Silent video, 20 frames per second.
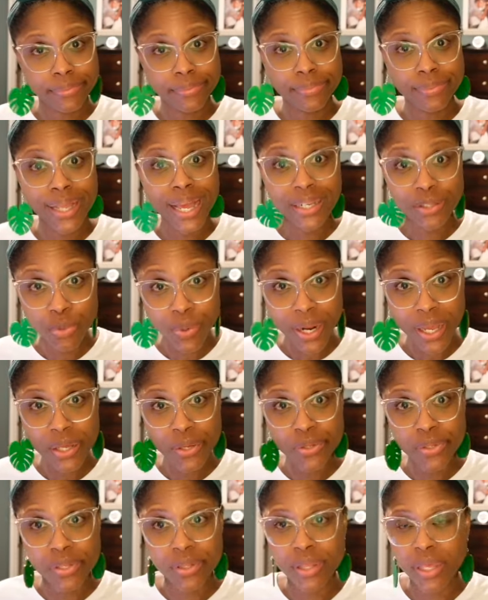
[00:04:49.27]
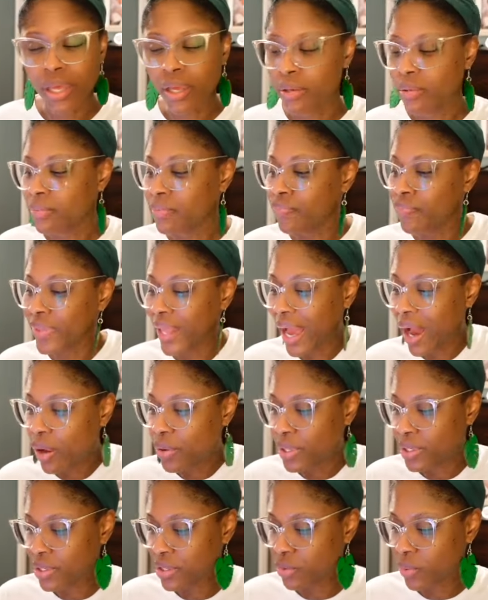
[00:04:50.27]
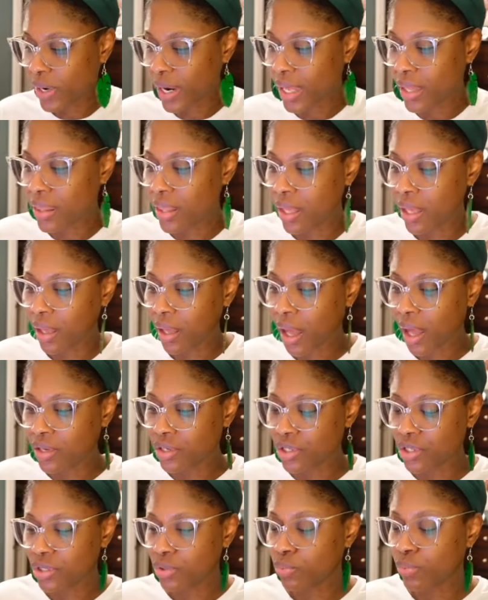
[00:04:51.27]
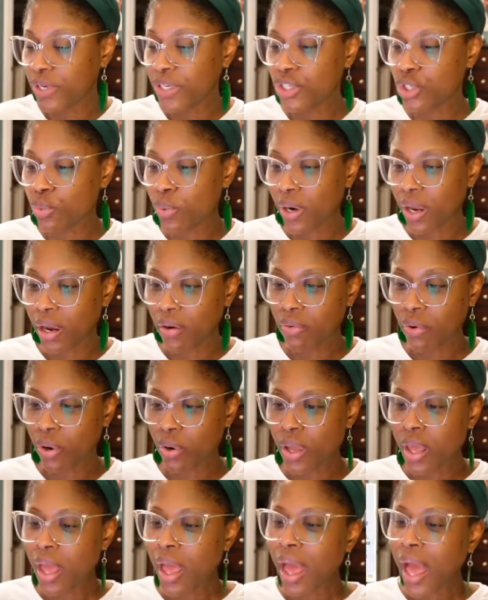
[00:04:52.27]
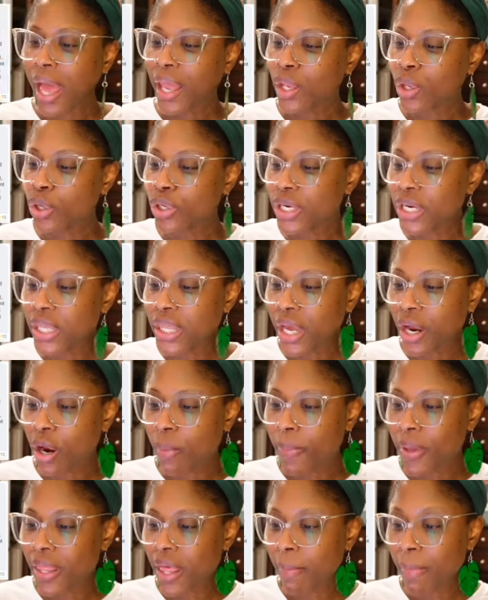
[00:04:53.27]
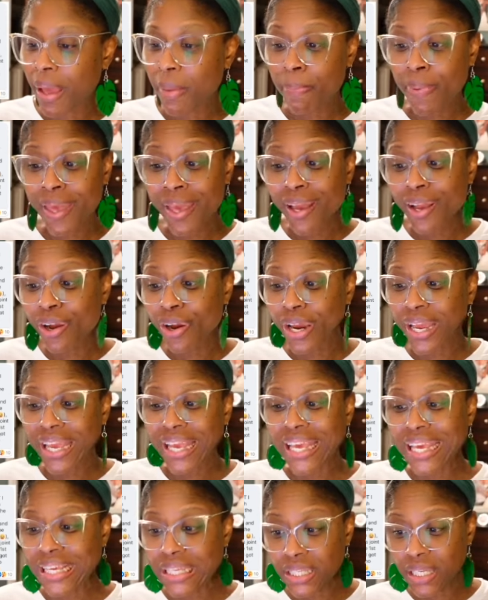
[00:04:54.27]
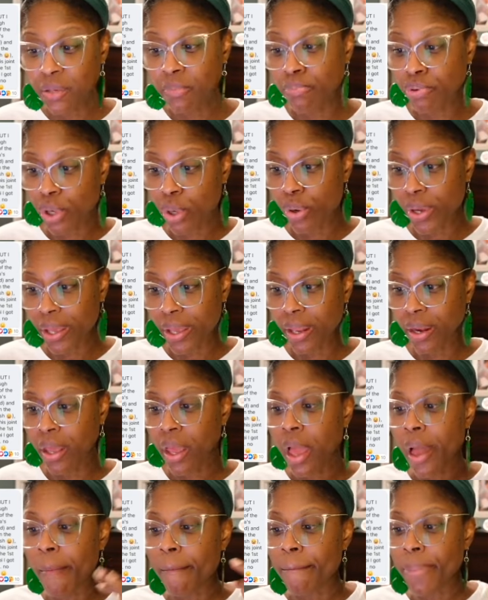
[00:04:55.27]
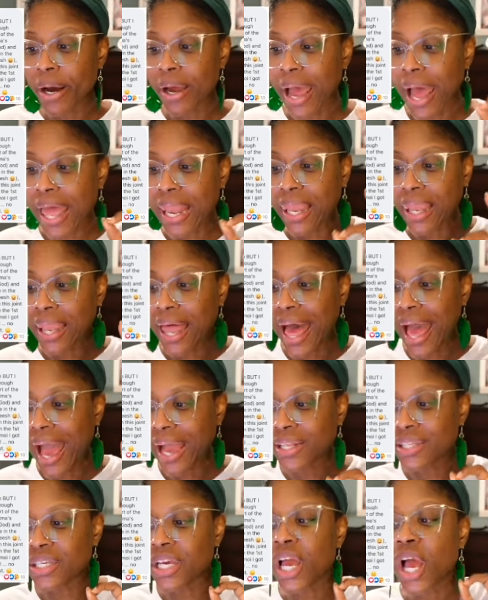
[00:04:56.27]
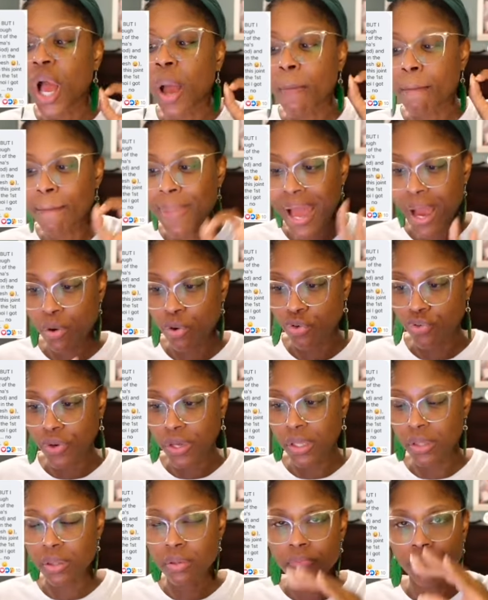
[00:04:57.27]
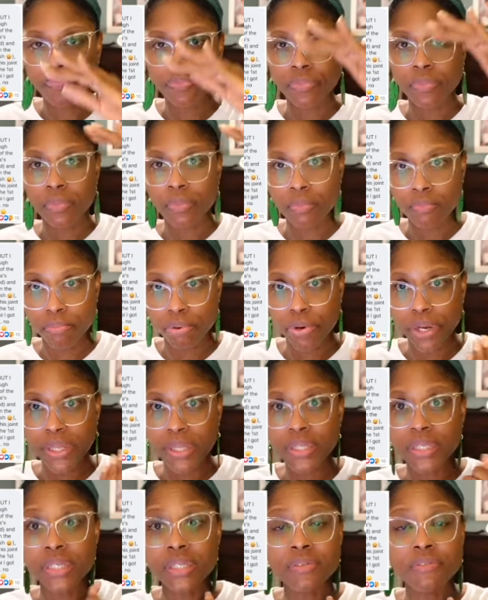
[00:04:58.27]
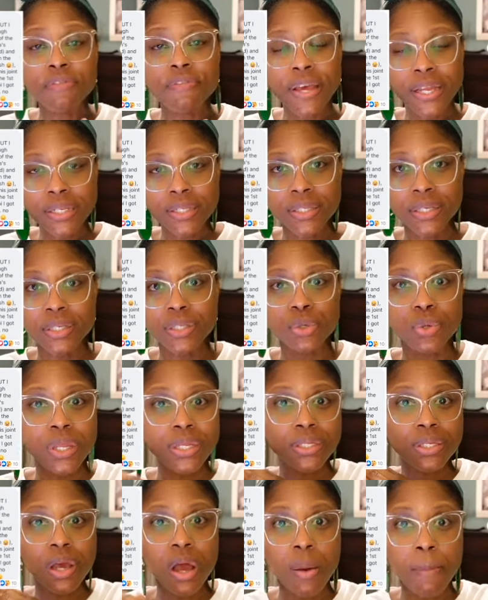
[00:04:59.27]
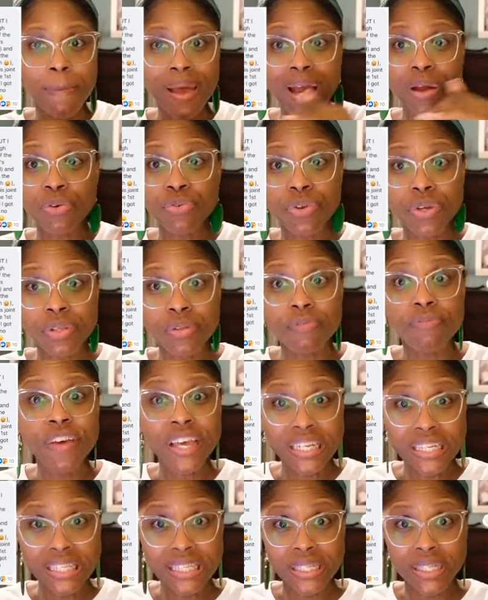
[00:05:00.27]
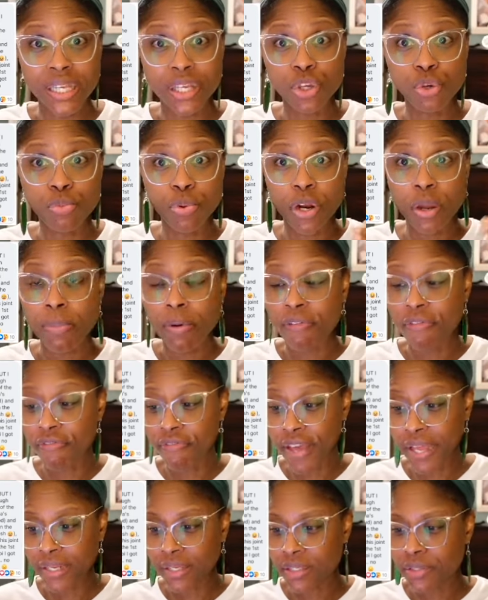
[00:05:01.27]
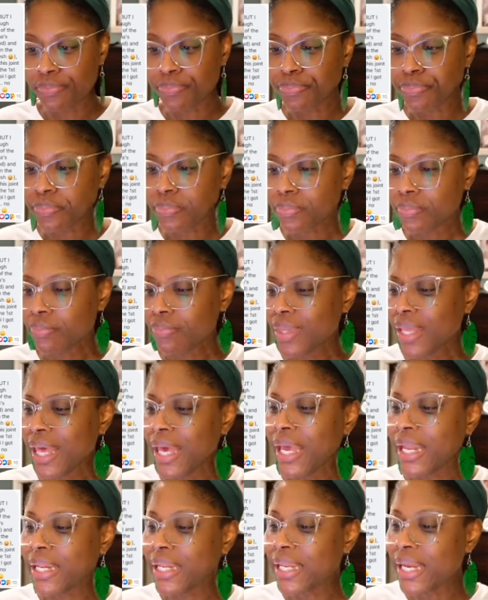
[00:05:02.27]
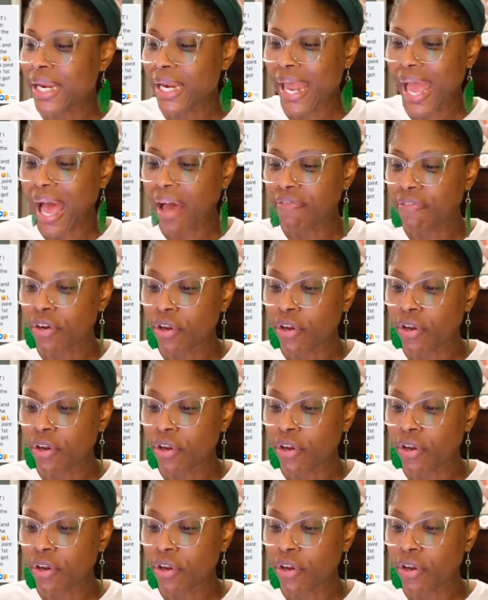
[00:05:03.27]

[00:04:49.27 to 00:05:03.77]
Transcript: That's what I used to think. Now this is what I think. I'll just read you what I wrote. I learned in therapy that my picker isn't broken, but I lacked boundaries. parentheses, fences. So let's call boundaries fences, like you put up a fence, and didn't have